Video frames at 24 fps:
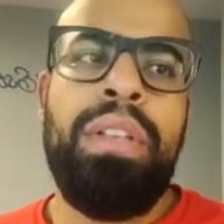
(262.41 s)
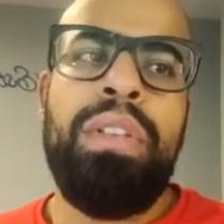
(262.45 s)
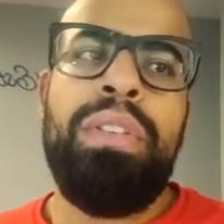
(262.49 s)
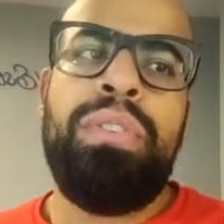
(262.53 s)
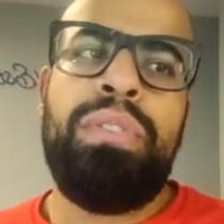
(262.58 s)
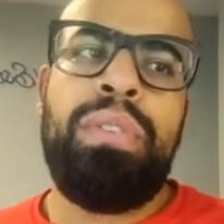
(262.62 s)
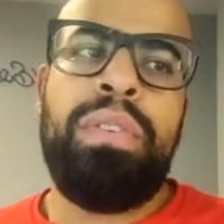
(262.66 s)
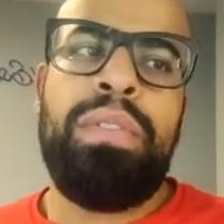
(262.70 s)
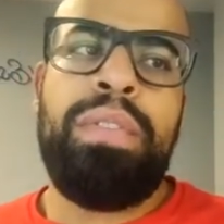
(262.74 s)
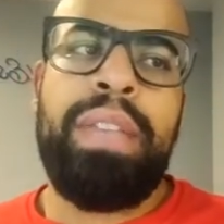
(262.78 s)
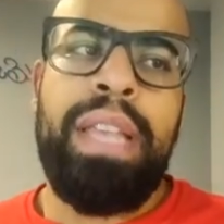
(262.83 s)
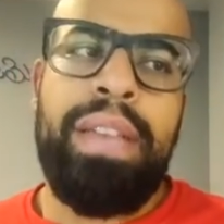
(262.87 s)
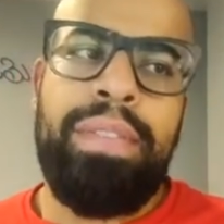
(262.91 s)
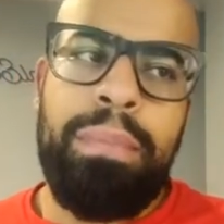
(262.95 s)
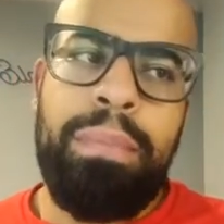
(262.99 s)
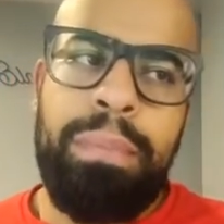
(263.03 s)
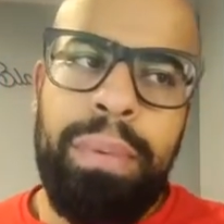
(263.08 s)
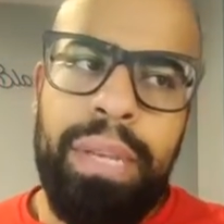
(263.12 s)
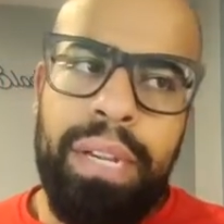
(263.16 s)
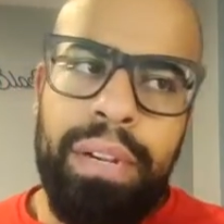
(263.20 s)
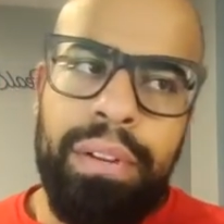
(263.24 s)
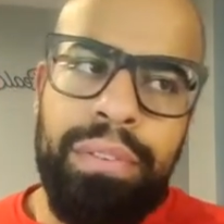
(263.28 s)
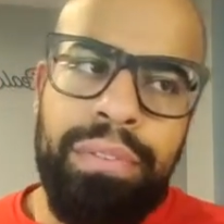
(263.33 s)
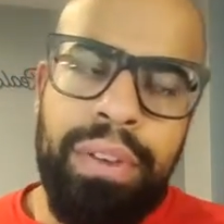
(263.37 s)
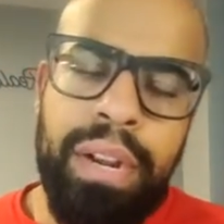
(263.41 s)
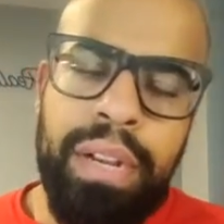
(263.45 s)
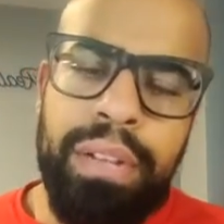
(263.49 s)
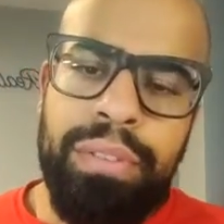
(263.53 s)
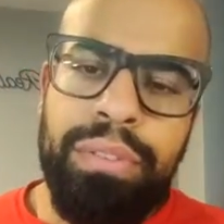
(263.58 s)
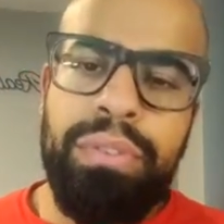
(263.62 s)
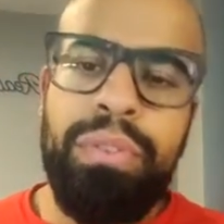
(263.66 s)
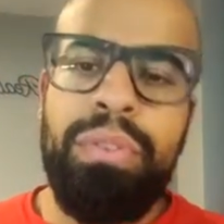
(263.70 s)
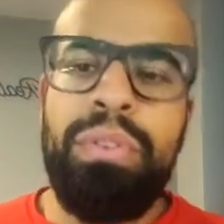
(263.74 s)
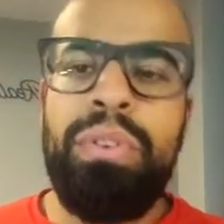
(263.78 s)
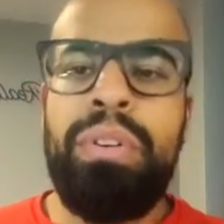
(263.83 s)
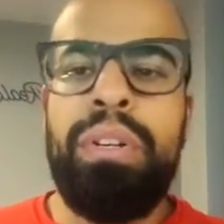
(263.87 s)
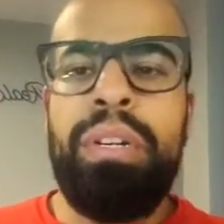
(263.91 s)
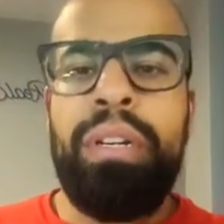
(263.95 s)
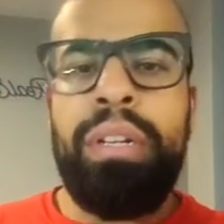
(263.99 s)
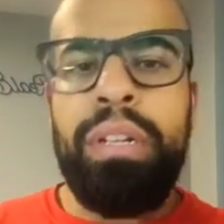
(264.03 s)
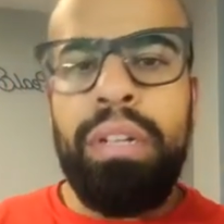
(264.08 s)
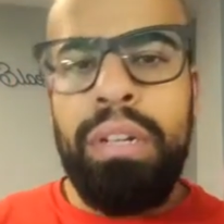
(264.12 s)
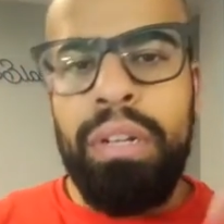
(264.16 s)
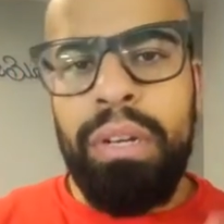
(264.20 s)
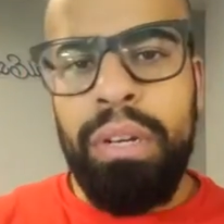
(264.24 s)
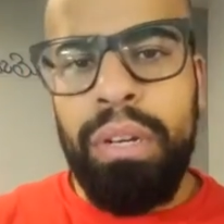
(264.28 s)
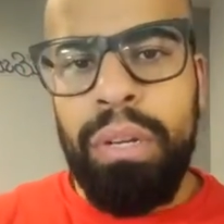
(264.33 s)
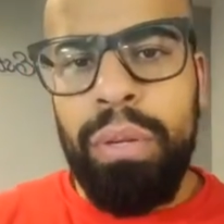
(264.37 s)
So if you have a better credit score,
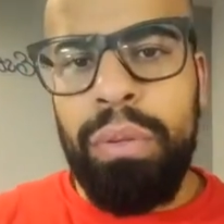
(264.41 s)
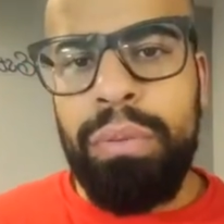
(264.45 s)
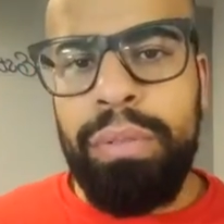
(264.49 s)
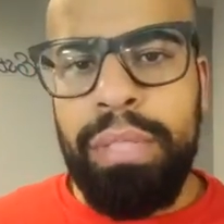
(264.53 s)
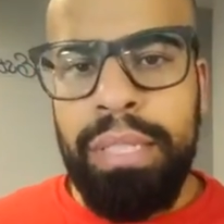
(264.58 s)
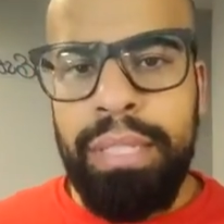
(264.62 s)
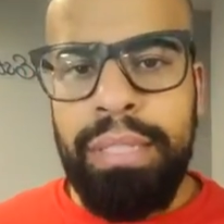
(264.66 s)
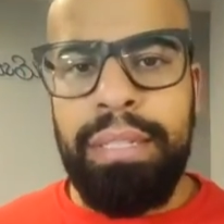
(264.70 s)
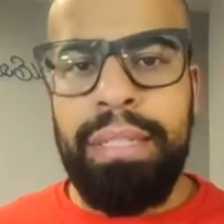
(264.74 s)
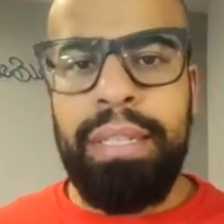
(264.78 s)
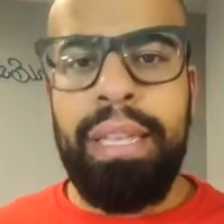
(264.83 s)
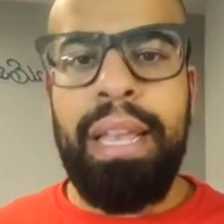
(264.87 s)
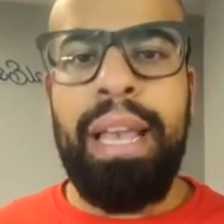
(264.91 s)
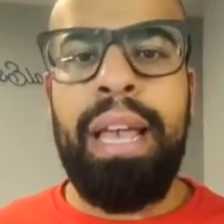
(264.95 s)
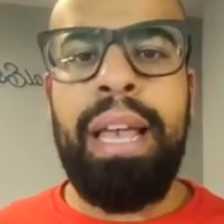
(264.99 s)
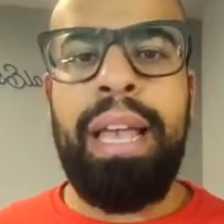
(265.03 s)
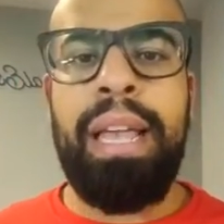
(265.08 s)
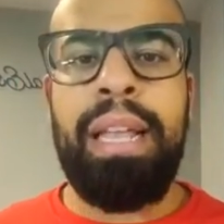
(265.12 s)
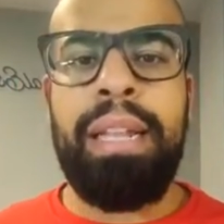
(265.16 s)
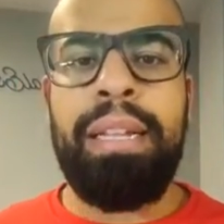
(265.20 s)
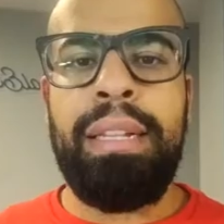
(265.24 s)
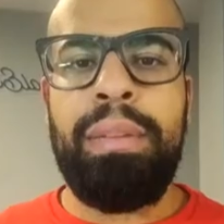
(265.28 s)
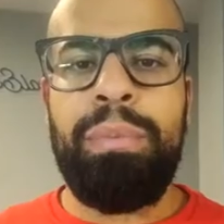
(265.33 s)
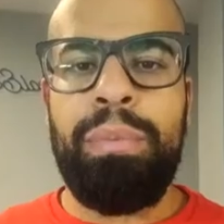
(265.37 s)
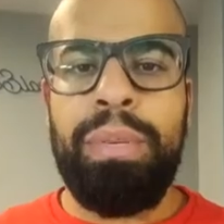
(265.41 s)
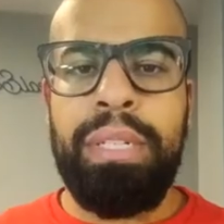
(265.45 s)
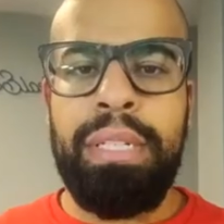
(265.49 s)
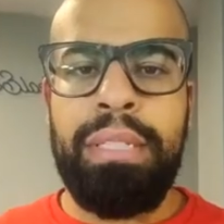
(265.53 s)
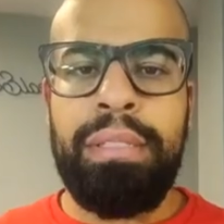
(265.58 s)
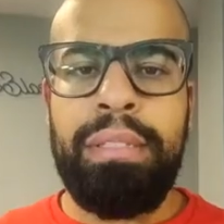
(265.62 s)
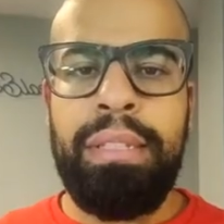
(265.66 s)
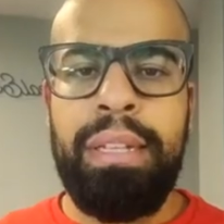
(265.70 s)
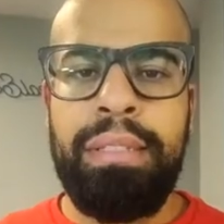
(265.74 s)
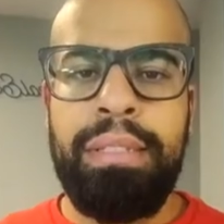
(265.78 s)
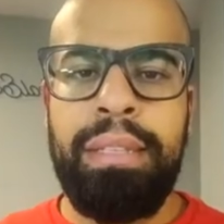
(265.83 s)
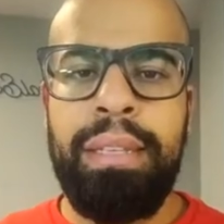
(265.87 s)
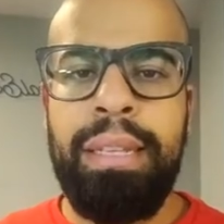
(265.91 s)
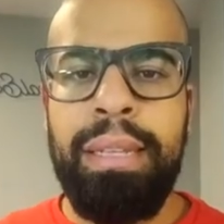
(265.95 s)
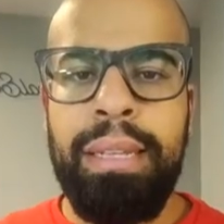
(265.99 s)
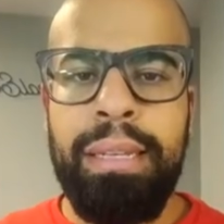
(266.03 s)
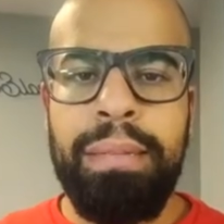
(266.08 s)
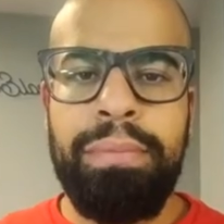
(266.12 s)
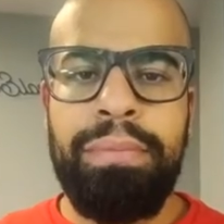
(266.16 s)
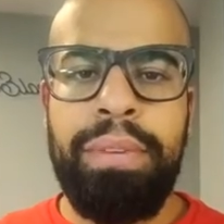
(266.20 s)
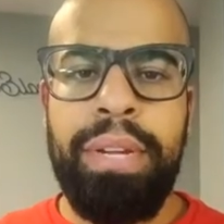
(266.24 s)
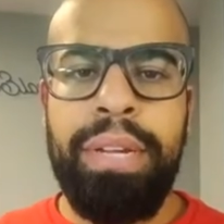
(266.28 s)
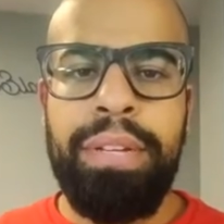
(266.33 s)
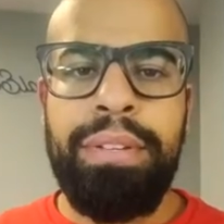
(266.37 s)
low DTI, which is debt to
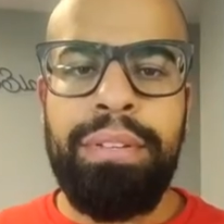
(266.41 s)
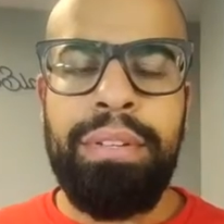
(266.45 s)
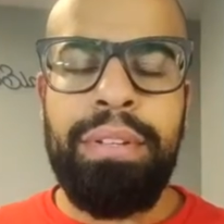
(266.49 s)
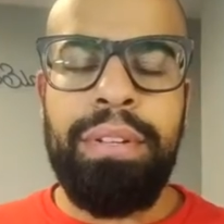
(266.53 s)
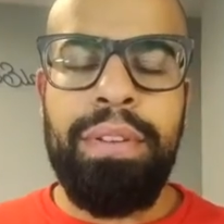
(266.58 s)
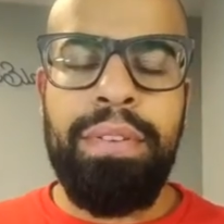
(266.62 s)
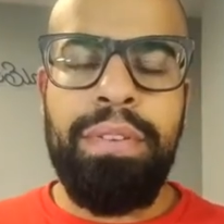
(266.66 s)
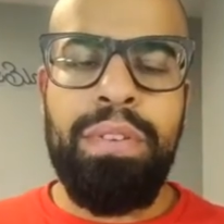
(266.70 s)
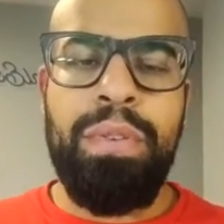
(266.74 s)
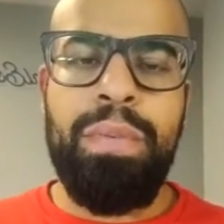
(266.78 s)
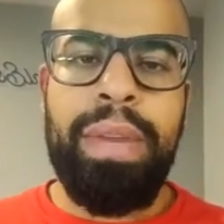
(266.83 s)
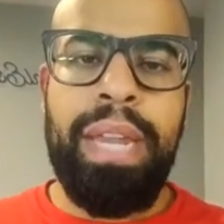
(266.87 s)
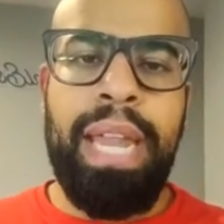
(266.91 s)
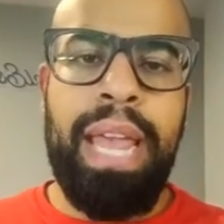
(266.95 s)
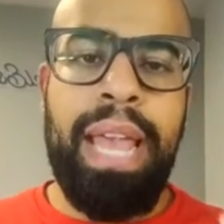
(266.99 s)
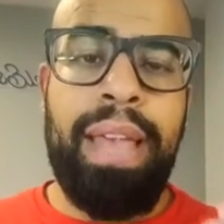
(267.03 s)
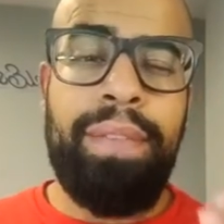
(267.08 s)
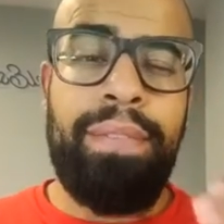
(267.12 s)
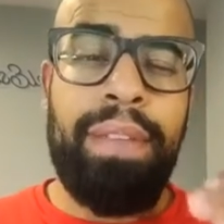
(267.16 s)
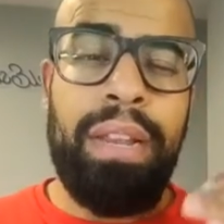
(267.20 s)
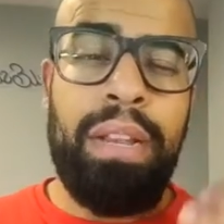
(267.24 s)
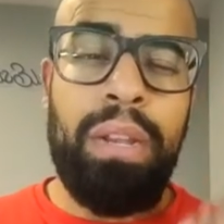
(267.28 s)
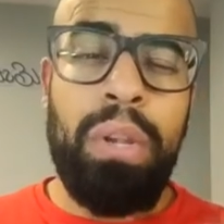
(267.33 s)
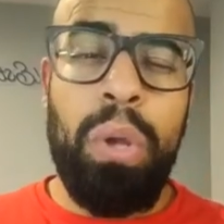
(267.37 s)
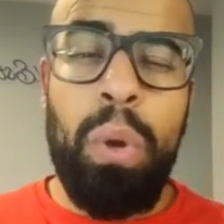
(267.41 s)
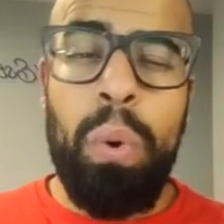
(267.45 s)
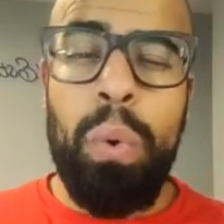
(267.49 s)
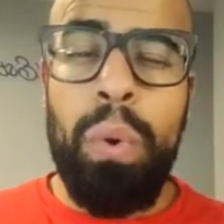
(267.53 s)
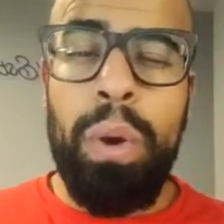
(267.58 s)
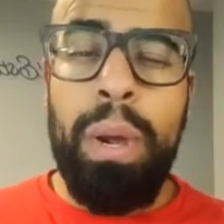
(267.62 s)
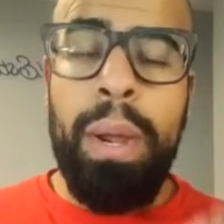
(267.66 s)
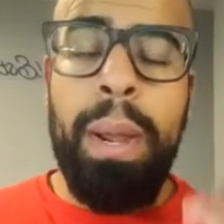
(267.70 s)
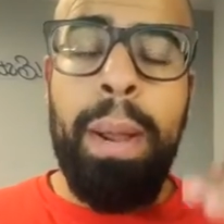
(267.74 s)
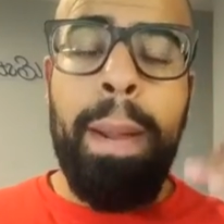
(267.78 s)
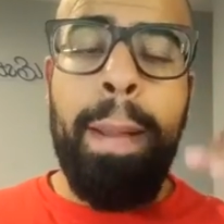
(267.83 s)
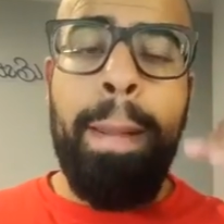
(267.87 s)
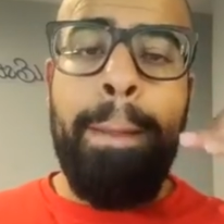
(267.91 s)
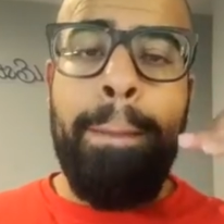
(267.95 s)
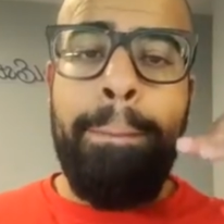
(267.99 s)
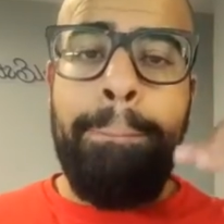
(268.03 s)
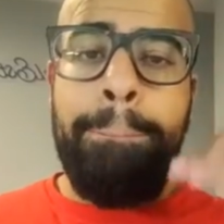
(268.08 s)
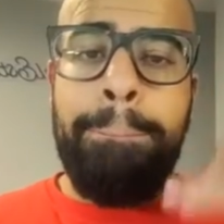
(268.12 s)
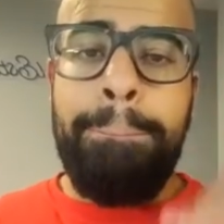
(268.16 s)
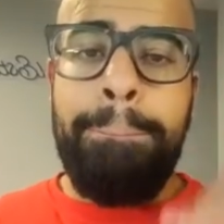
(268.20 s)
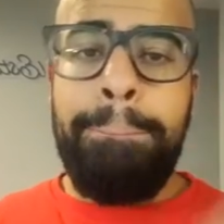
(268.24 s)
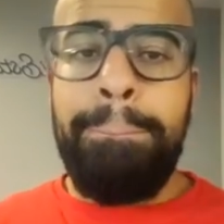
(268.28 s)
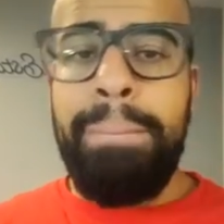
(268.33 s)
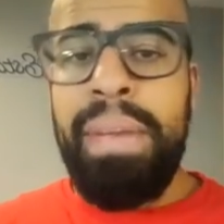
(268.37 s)
income ratio, you would have a lower
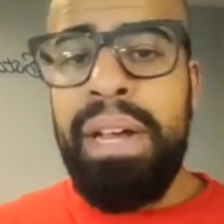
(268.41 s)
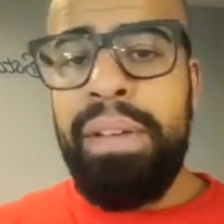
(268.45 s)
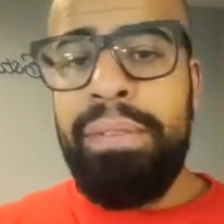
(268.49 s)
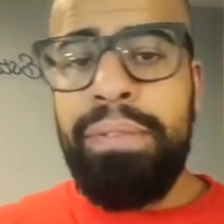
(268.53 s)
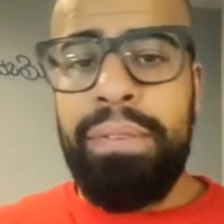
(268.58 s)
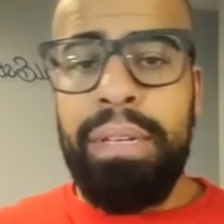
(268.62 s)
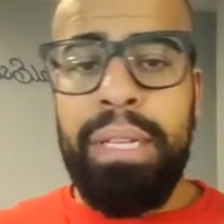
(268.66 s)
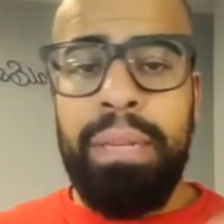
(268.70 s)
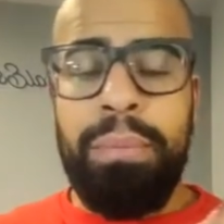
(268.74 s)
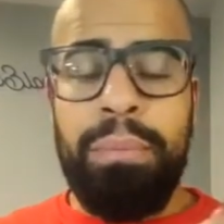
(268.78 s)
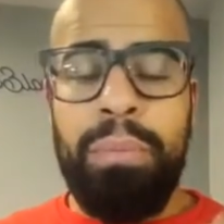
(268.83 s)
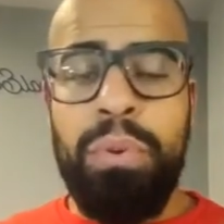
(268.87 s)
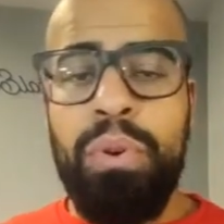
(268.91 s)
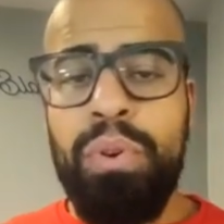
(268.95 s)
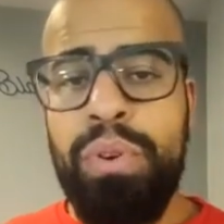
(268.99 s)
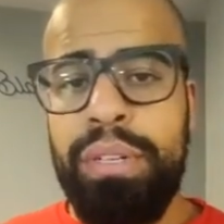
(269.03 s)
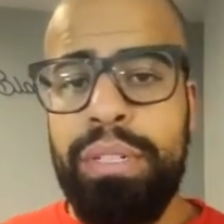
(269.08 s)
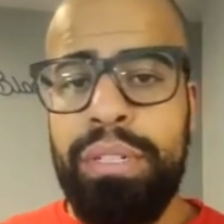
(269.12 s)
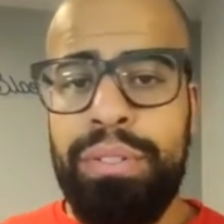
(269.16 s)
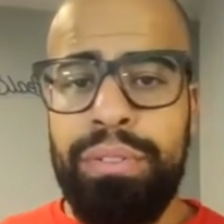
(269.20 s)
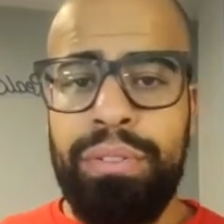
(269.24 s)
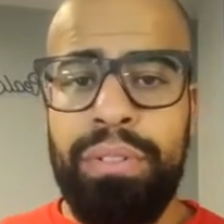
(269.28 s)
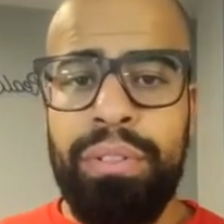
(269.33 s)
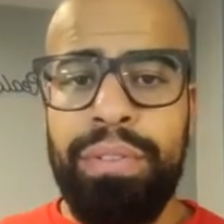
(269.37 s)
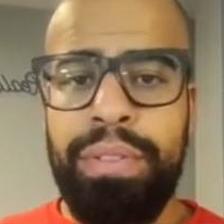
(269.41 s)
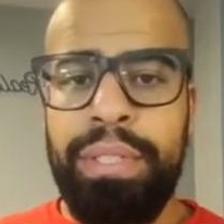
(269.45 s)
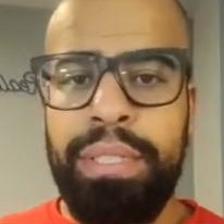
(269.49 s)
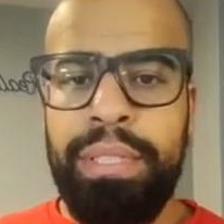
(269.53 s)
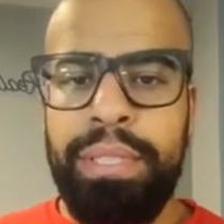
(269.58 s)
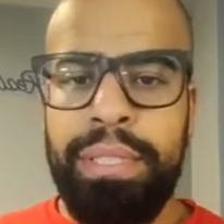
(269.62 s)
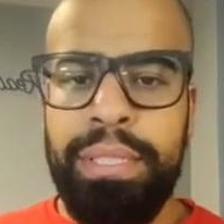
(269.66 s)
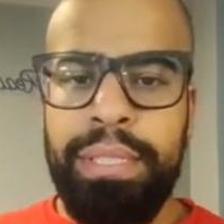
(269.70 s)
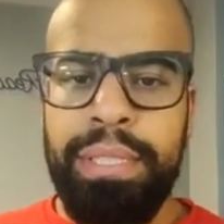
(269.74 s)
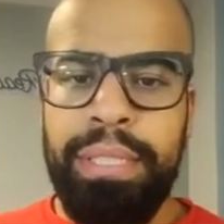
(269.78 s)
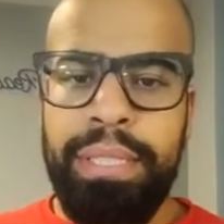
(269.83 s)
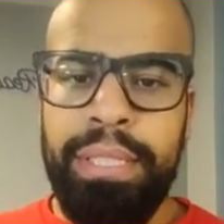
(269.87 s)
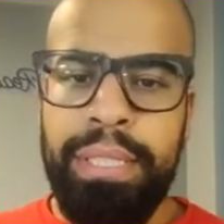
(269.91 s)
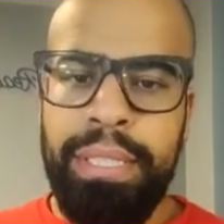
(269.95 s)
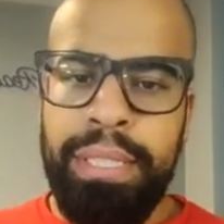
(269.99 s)
monthly mortgage insurance.